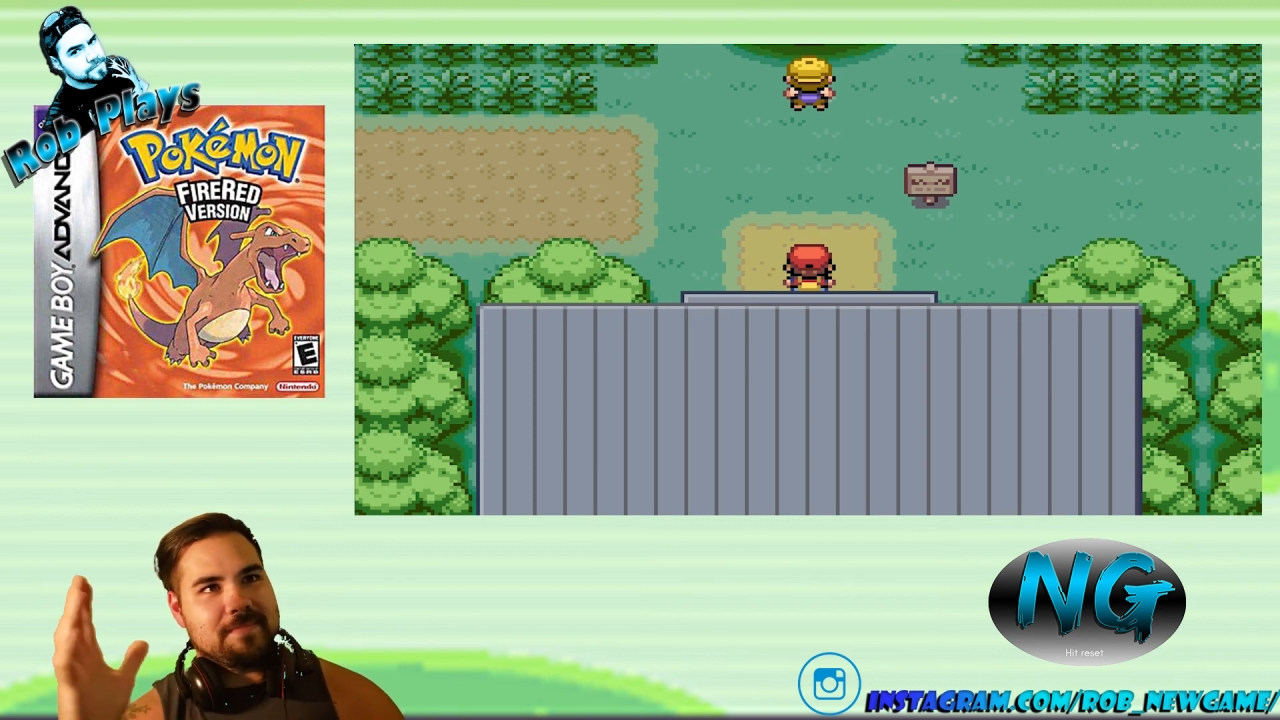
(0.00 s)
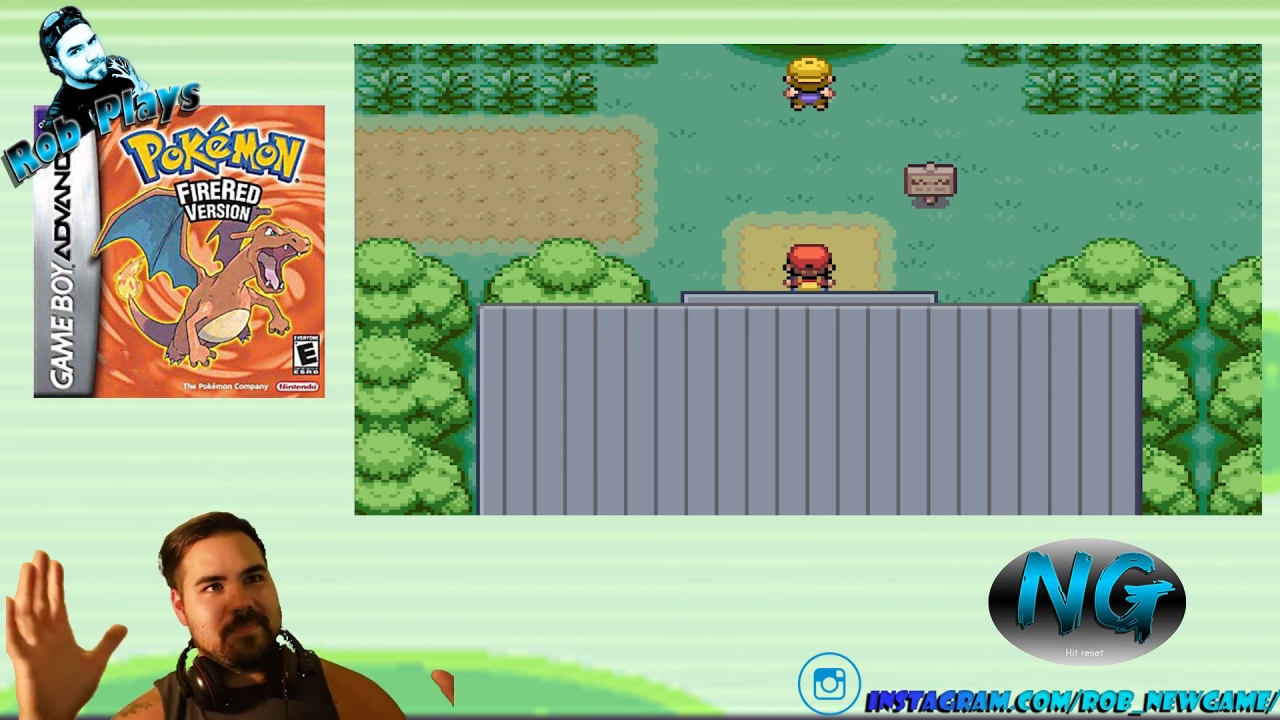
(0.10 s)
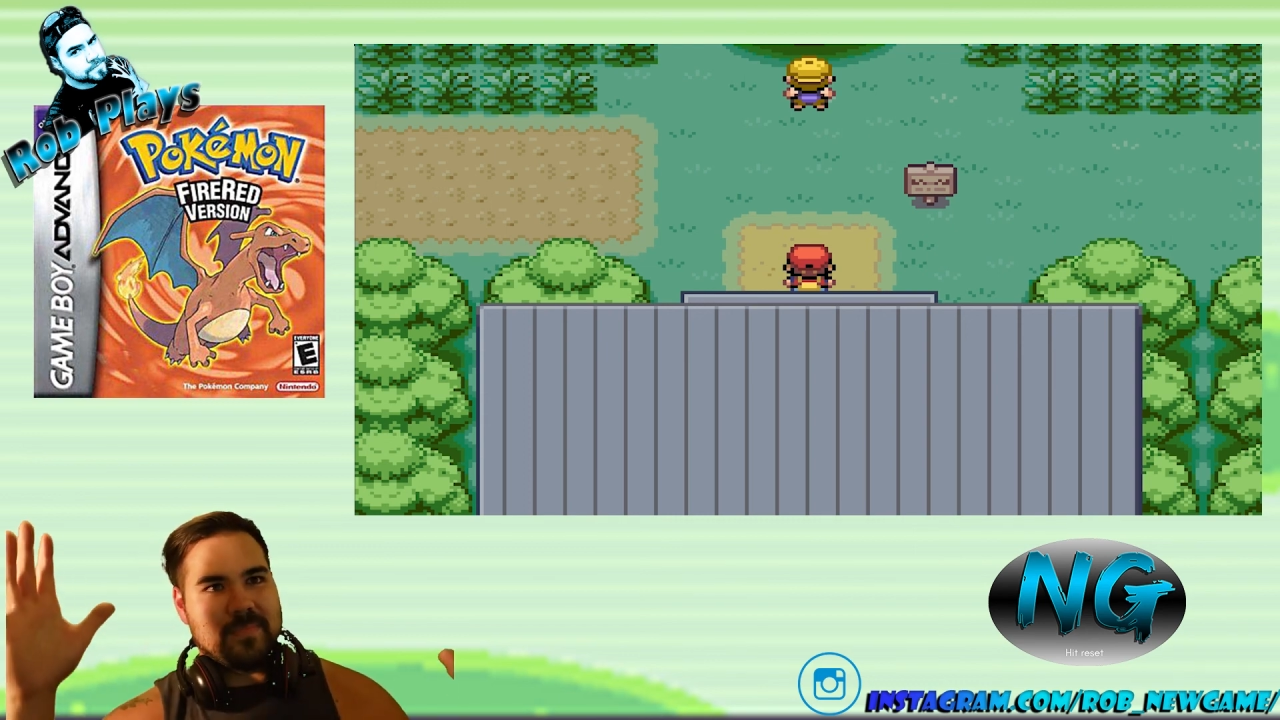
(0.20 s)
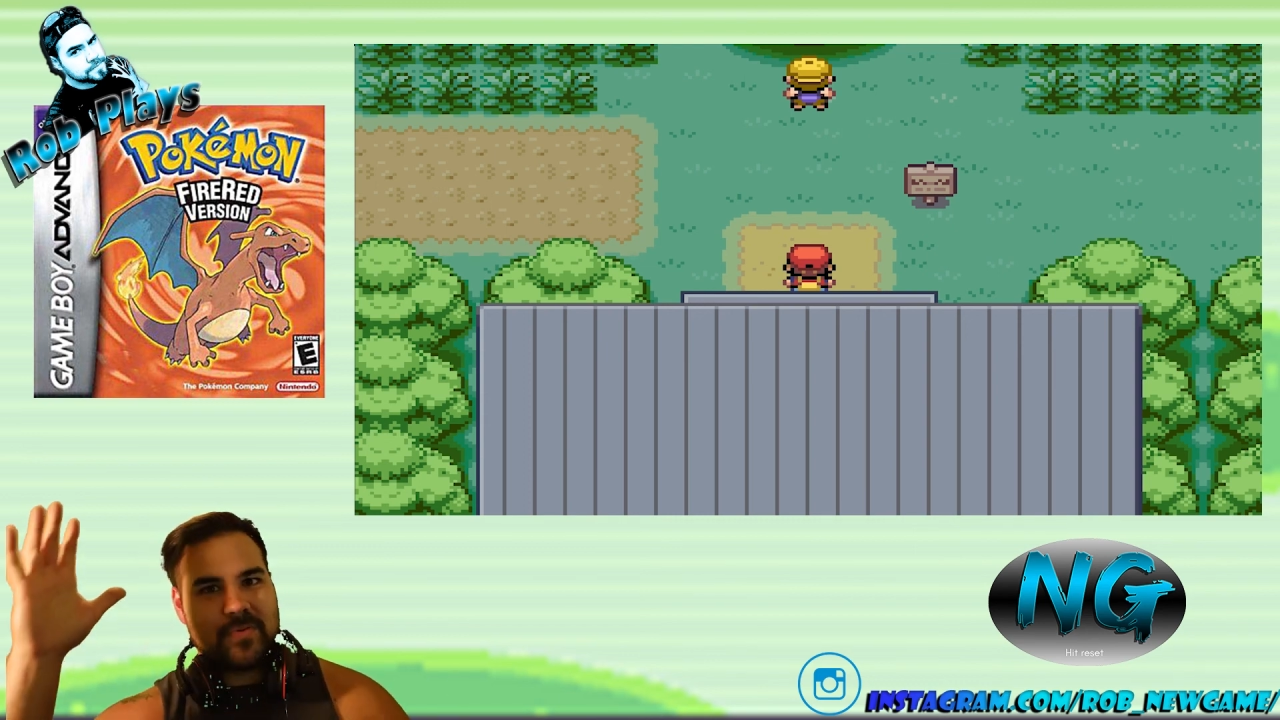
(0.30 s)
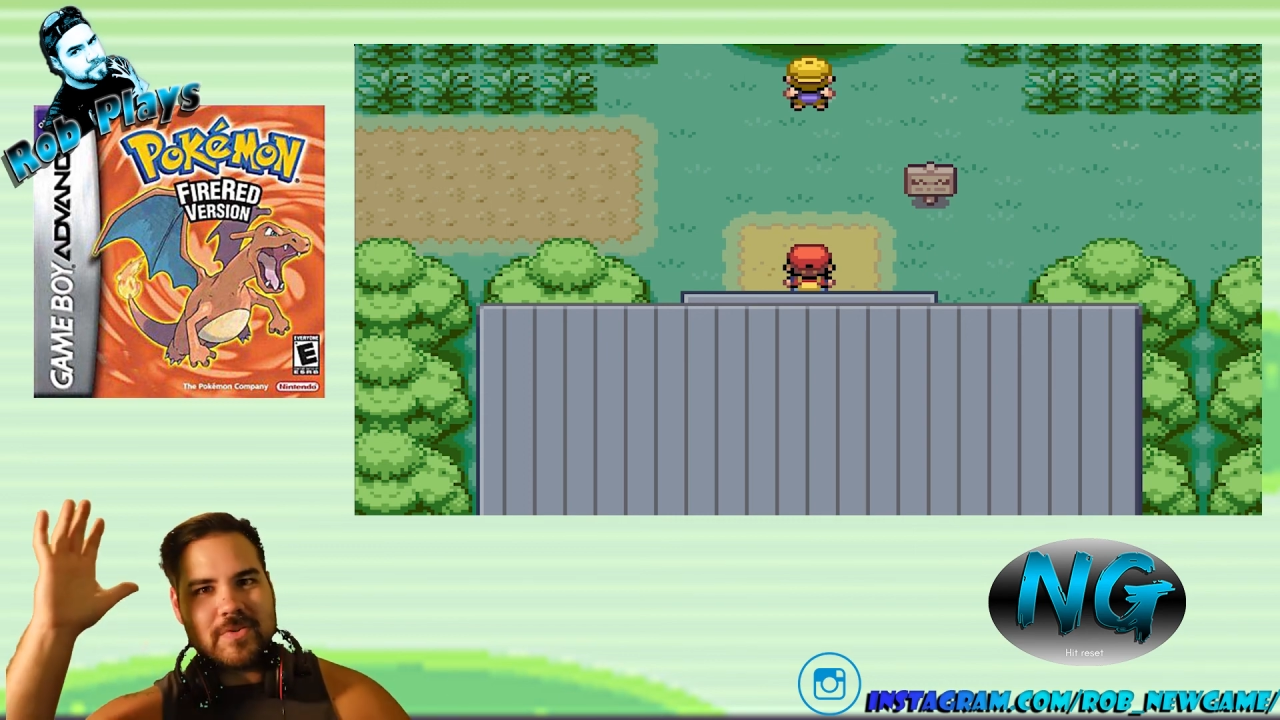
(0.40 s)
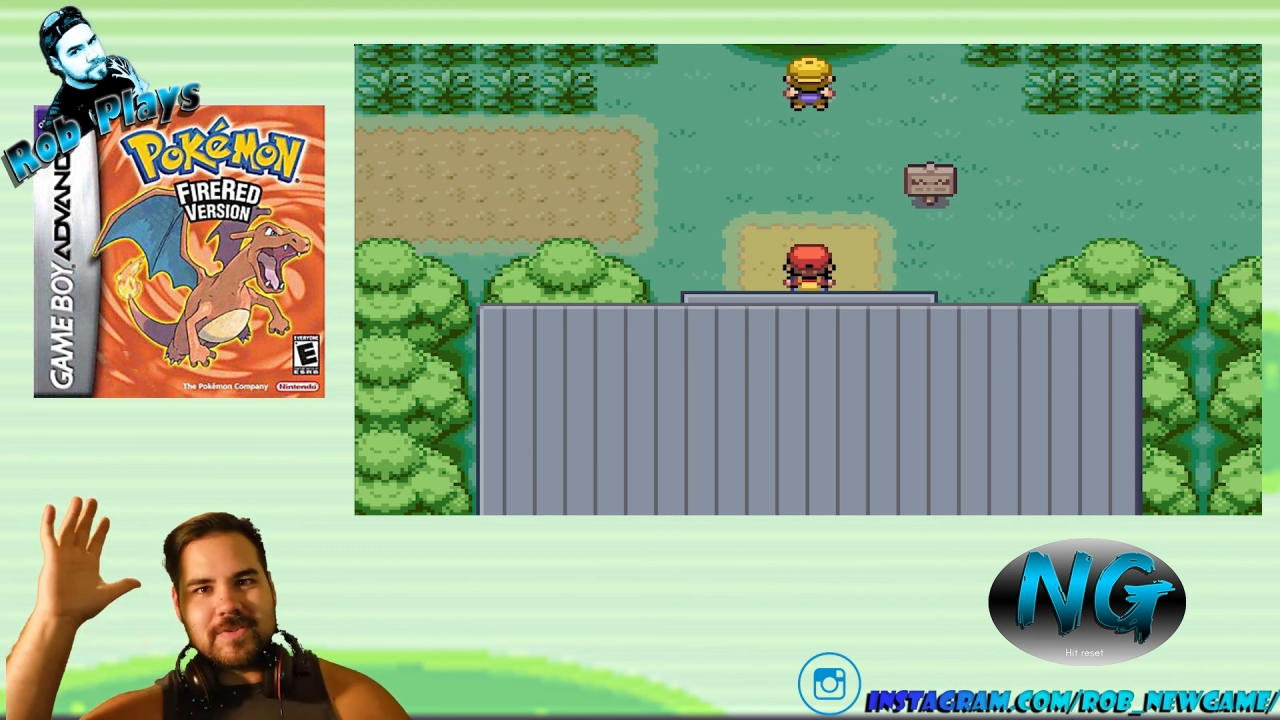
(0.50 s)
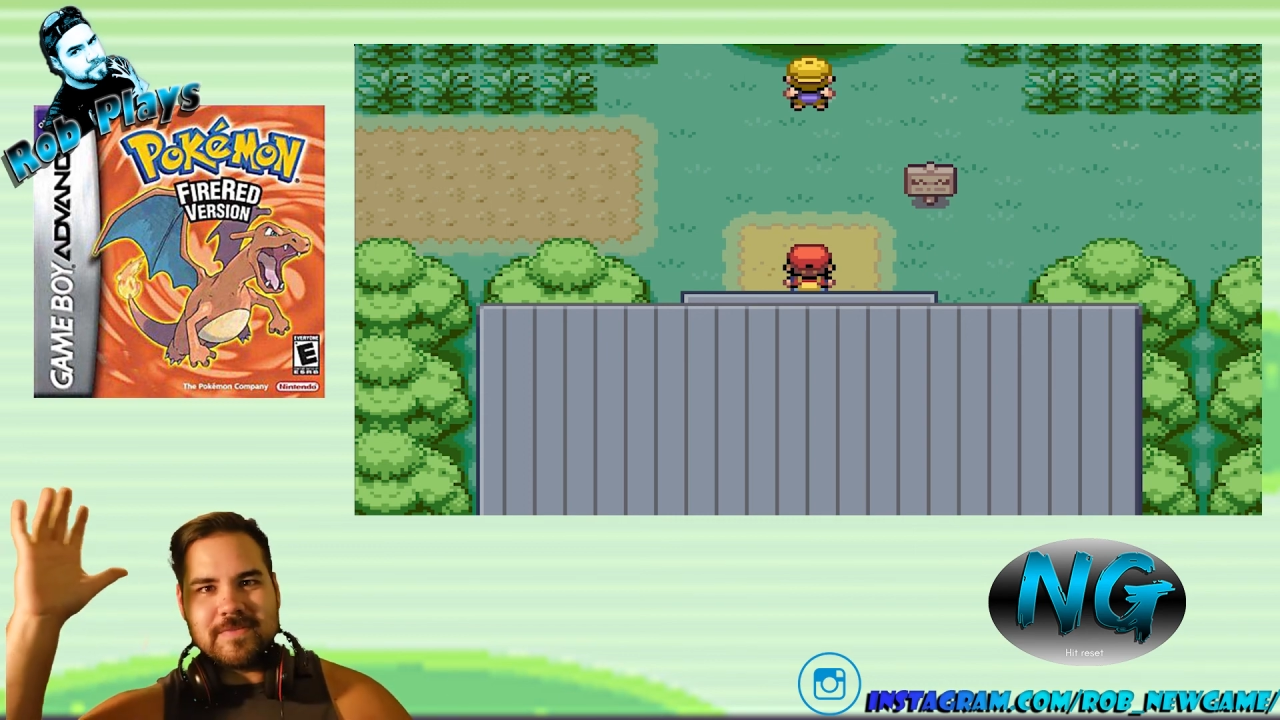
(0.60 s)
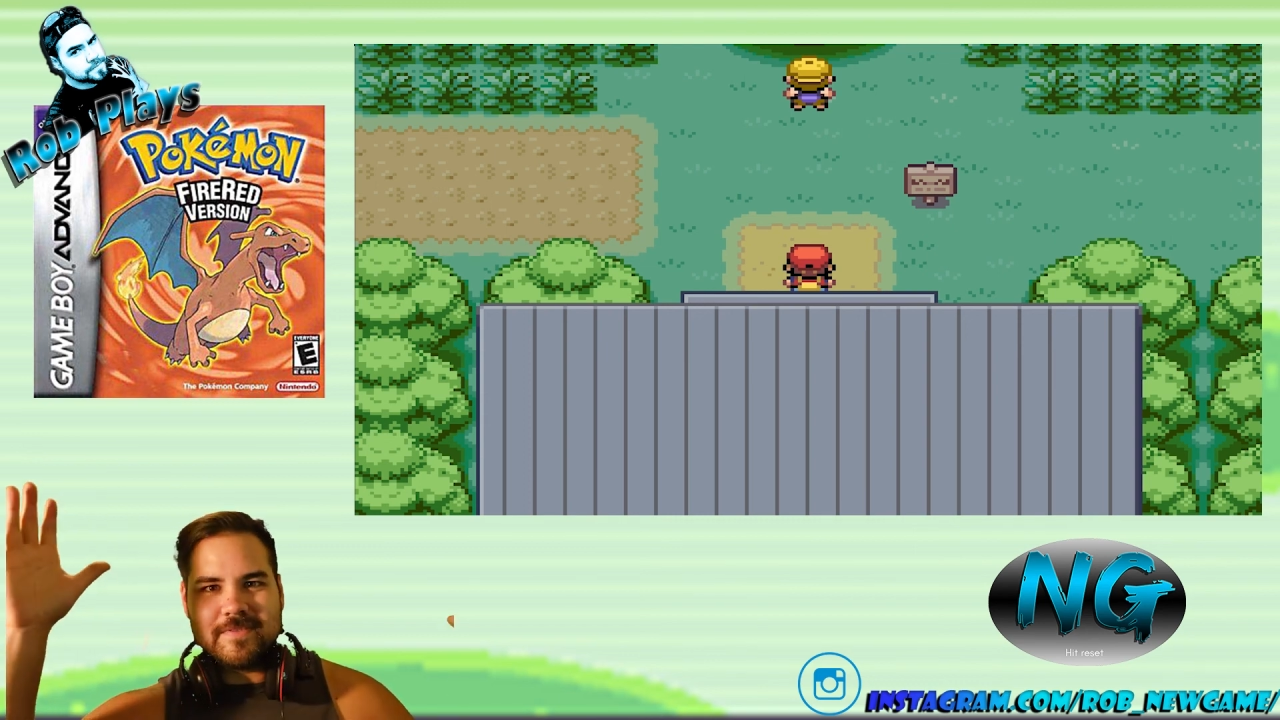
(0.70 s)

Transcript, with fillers: border